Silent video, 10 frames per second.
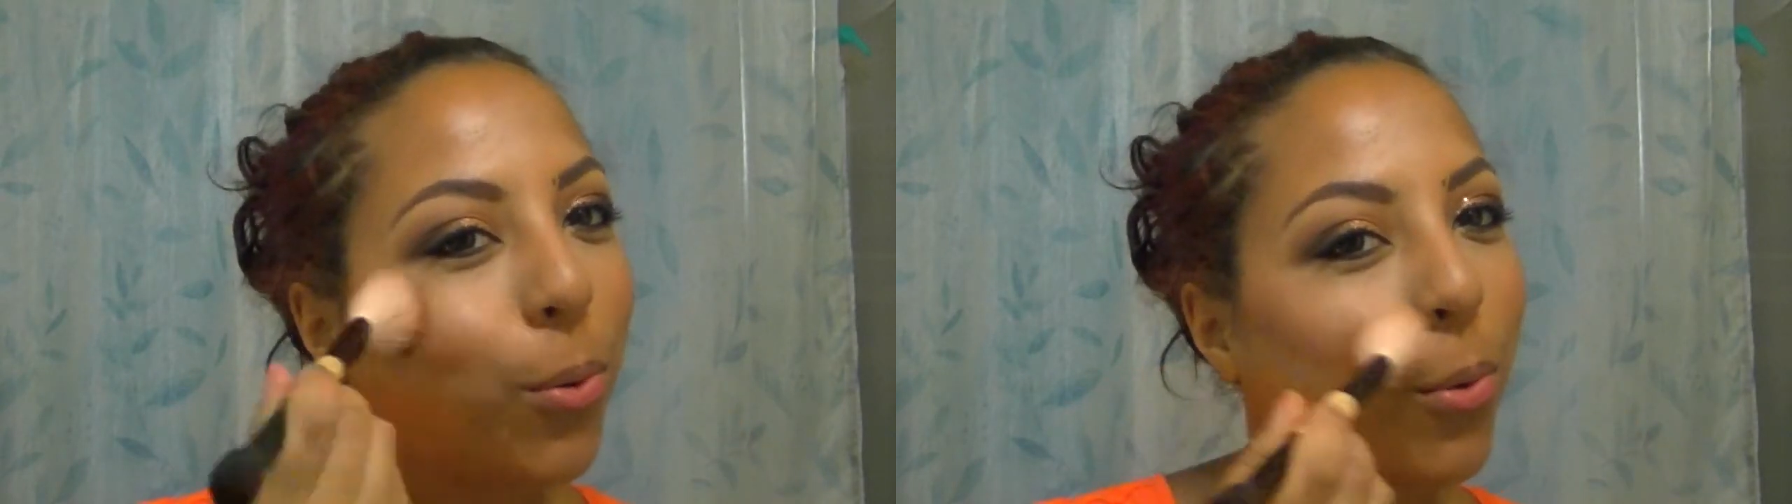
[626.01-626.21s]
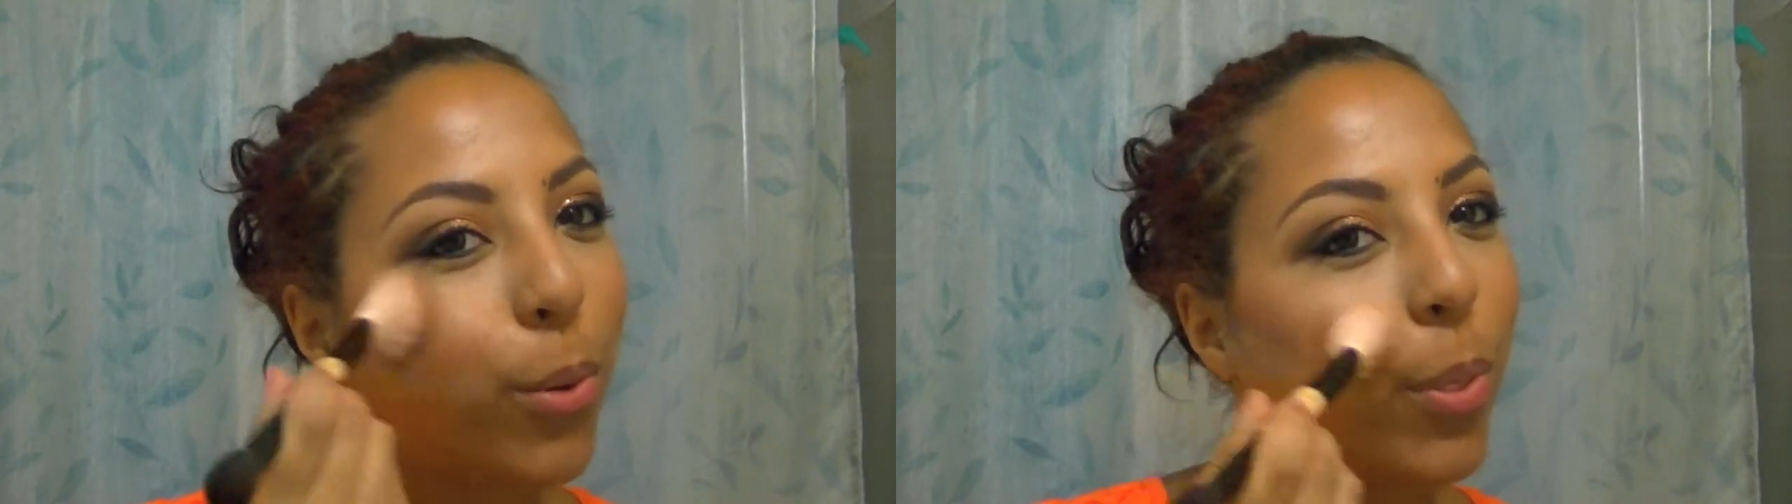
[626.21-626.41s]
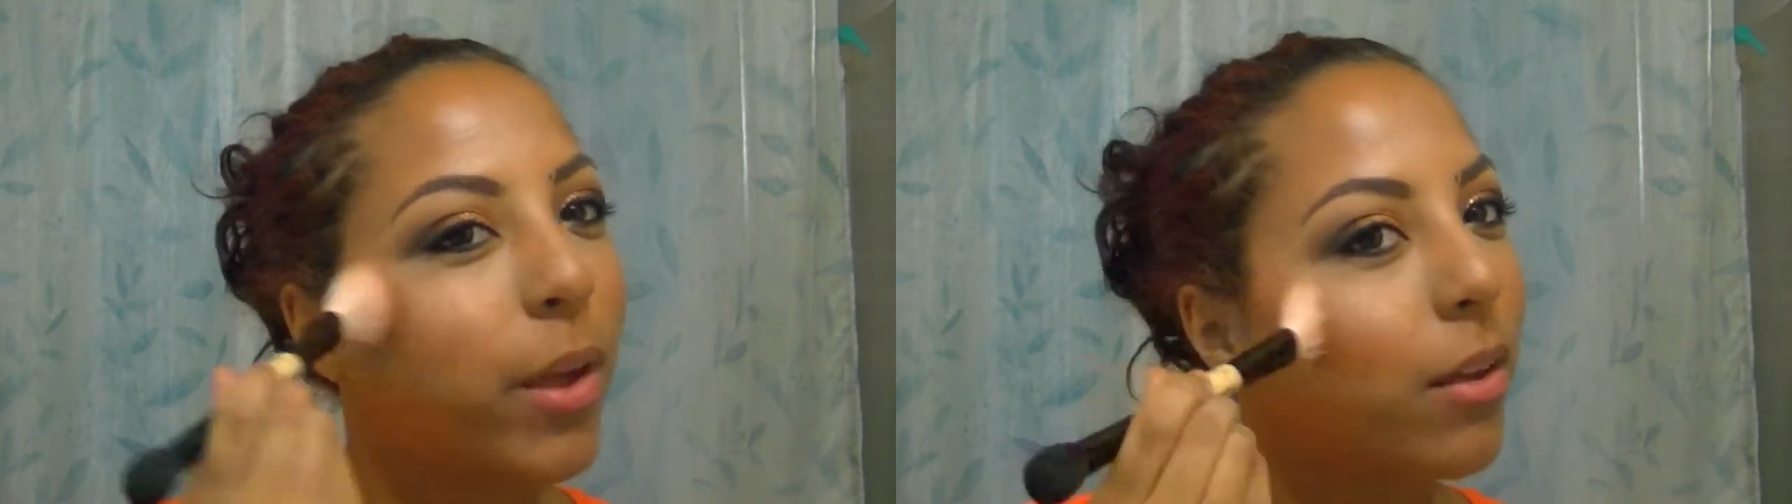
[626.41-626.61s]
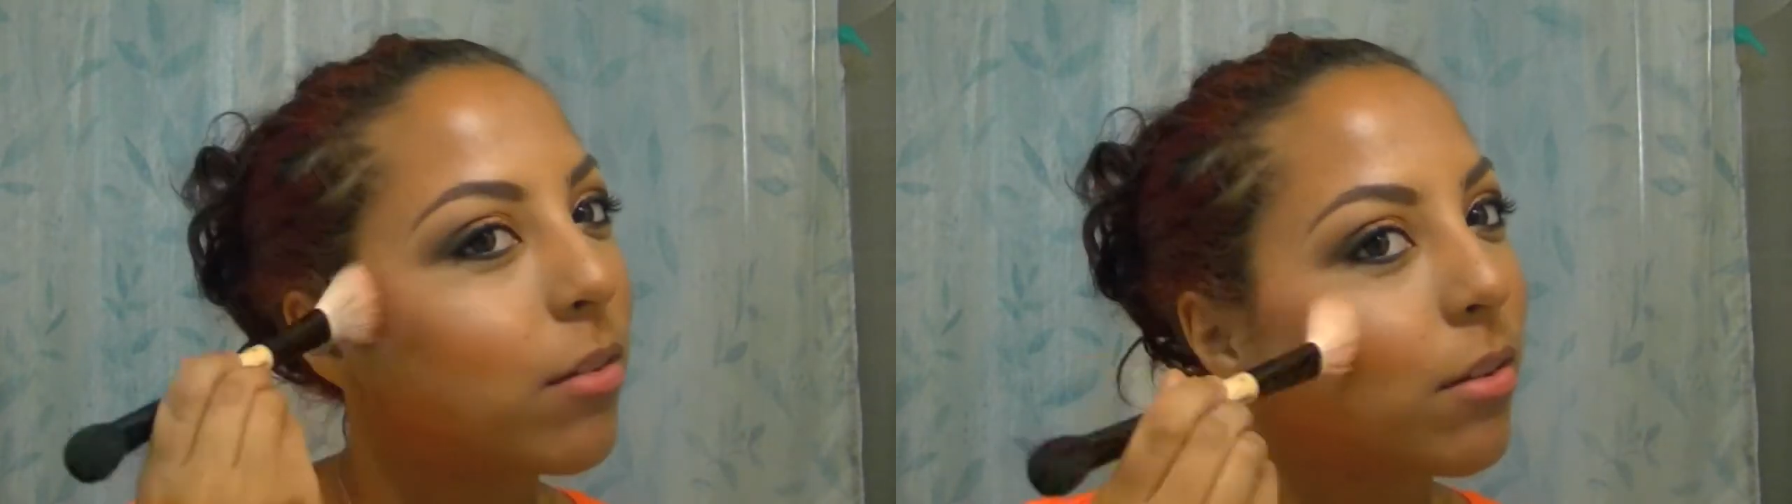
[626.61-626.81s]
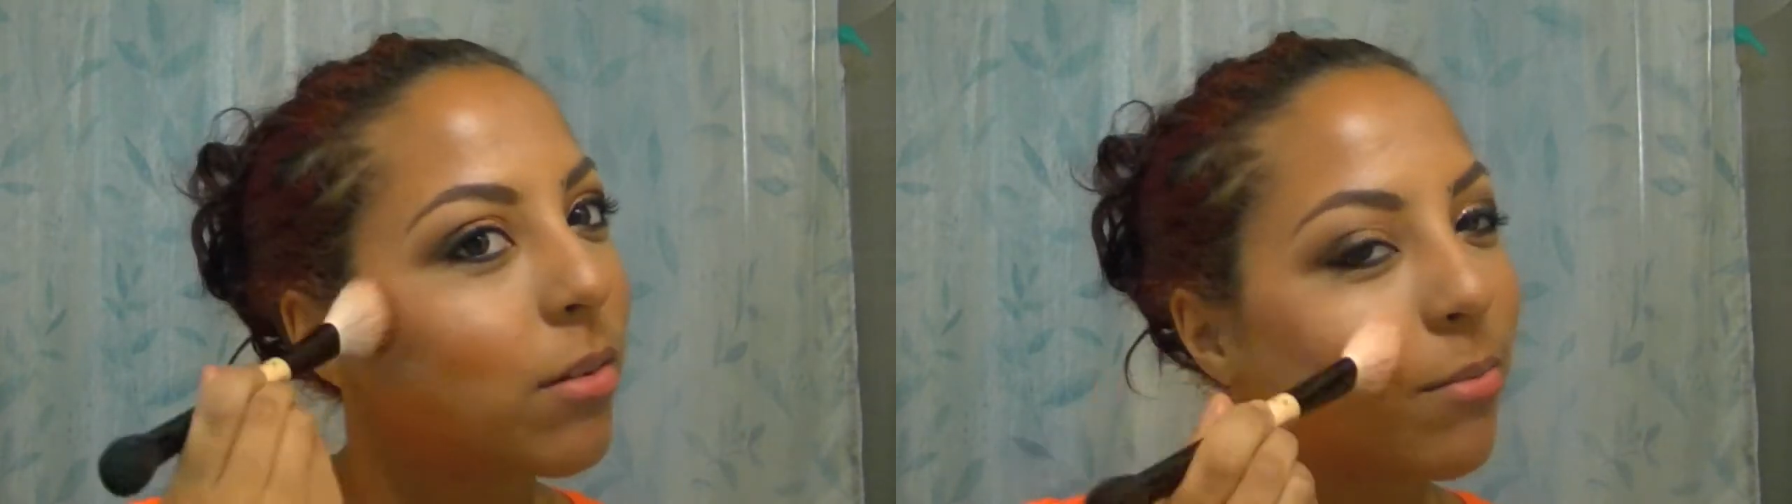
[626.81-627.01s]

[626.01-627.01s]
with this.